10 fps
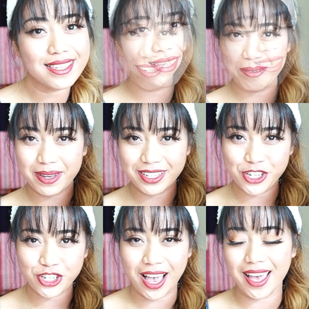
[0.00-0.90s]
Honey Bunny
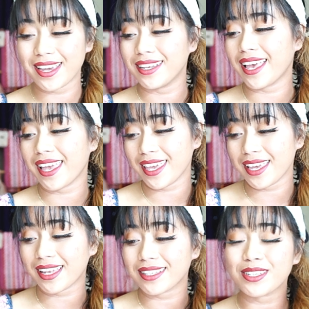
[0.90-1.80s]
Shine
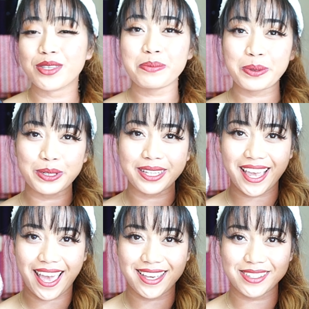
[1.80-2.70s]
and the Pearly
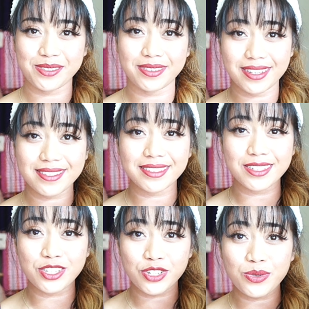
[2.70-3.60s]
Haze. So these are
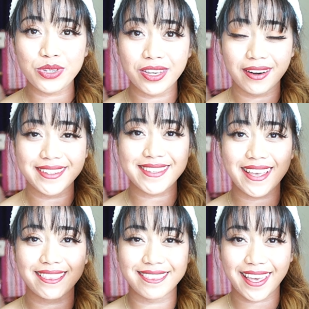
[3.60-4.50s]
the two yarns
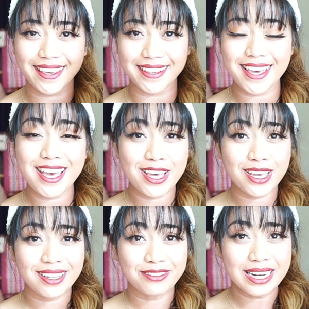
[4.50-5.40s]
that they
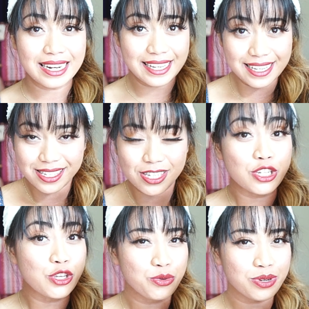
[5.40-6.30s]
release,
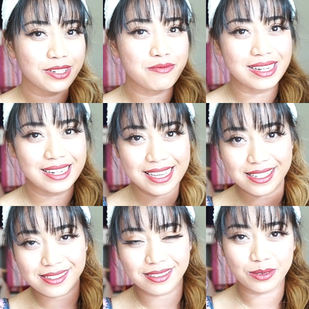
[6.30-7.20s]
newly
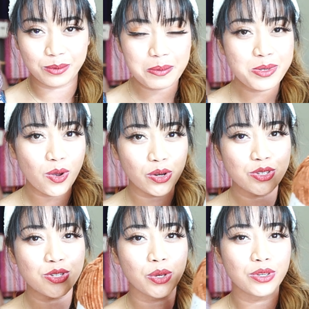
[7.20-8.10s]
released in their website.
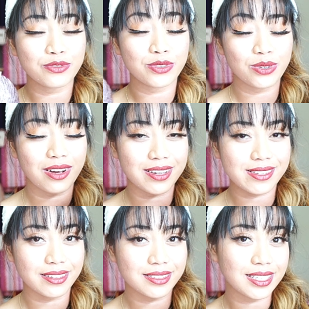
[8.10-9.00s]
So if you guys
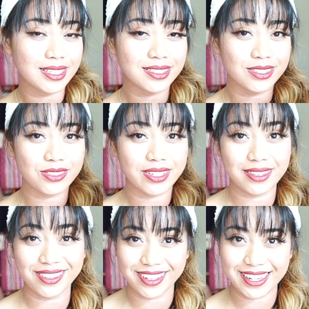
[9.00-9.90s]
are keen to
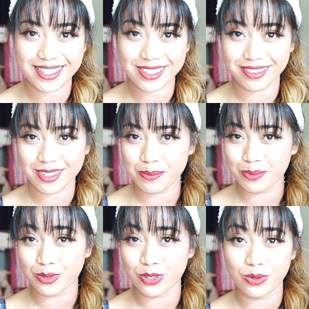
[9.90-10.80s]
get your hands on these
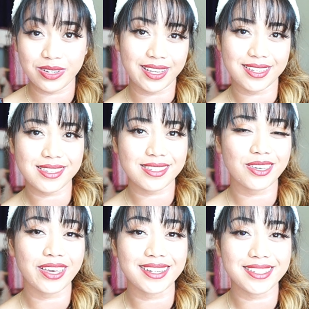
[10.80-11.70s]
beauties,
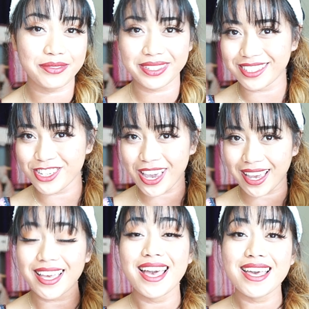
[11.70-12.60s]
you can definitely
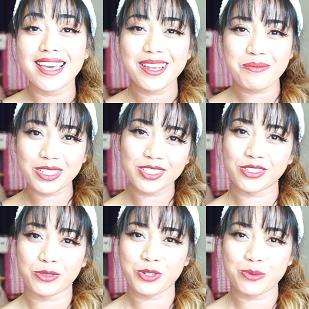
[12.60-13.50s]
check in my
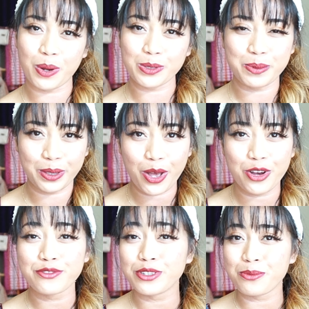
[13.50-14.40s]
description box
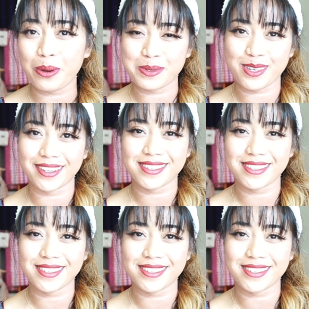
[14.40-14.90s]
below for the website.